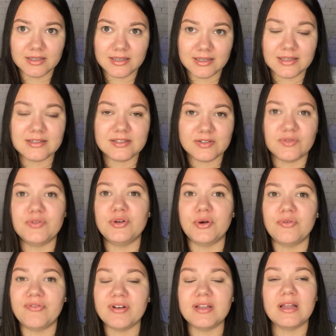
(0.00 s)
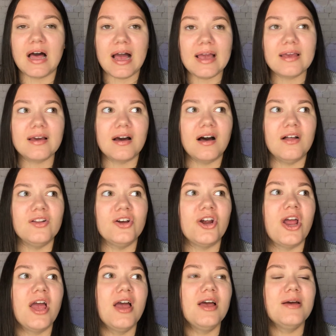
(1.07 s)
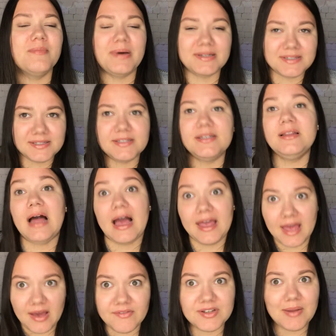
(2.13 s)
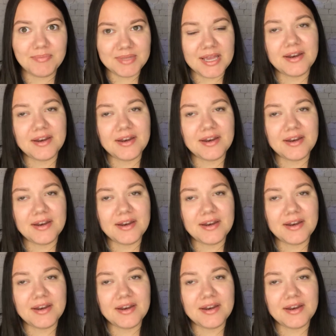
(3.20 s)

it's your real eye color. But still I haven't updated